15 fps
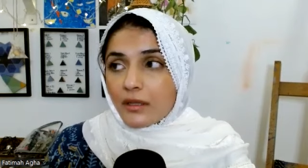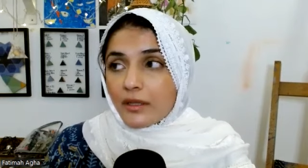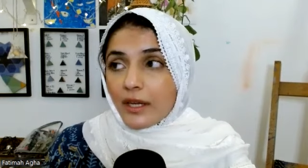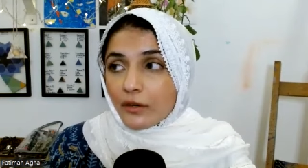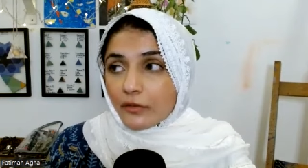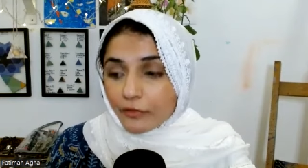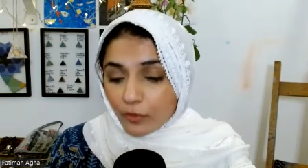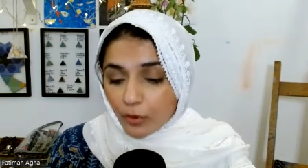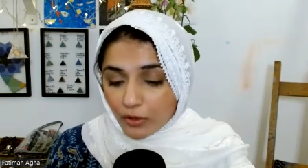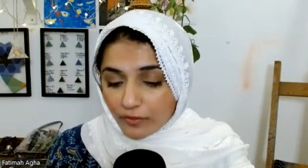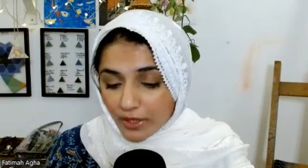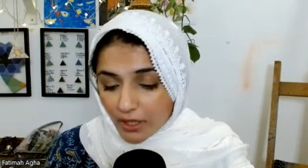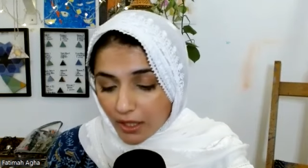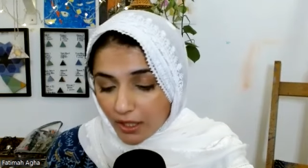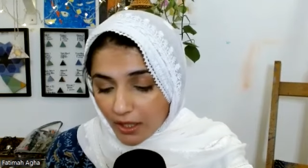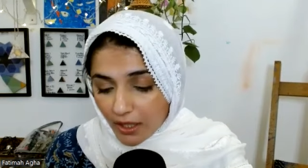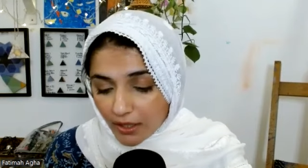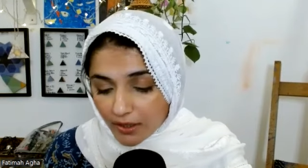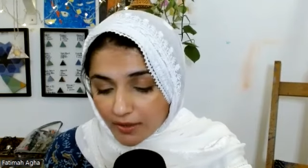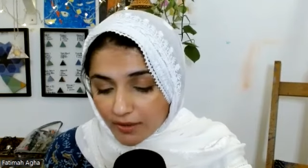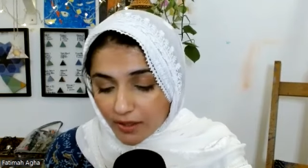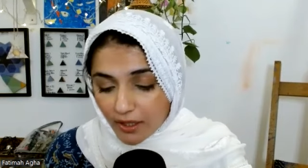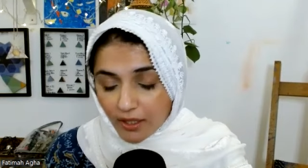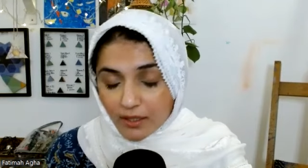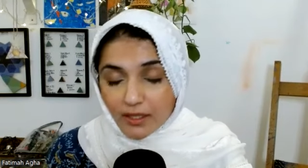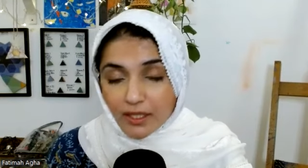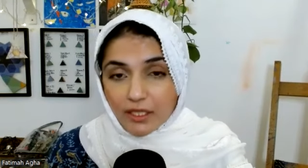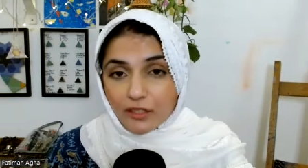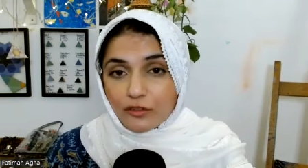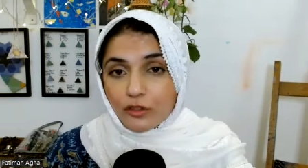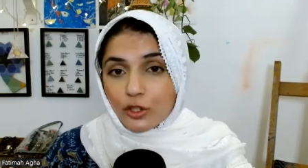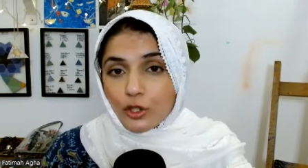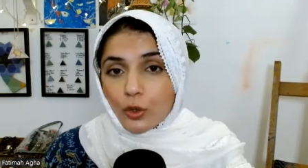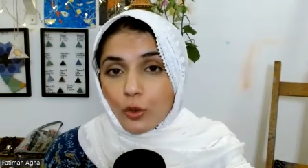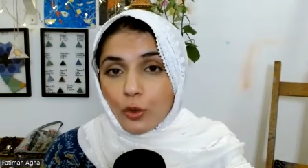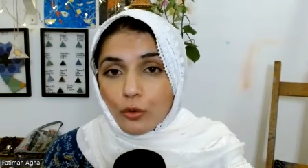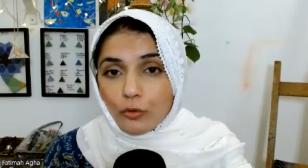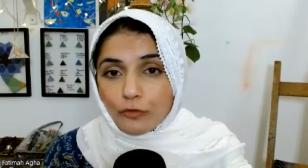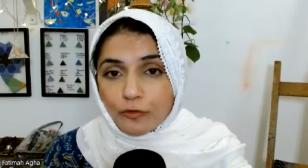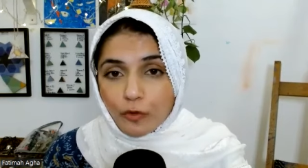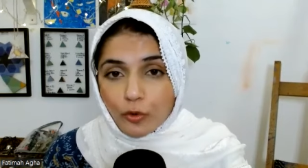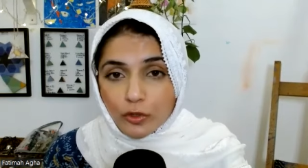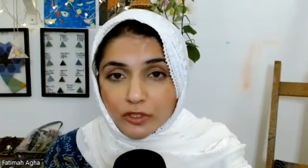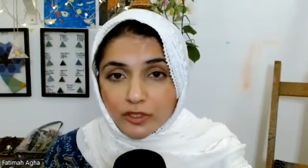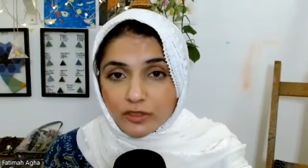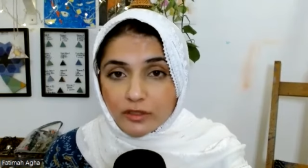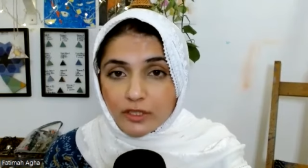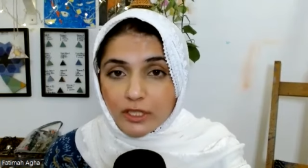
Therefore, when Allah is saying there is no force,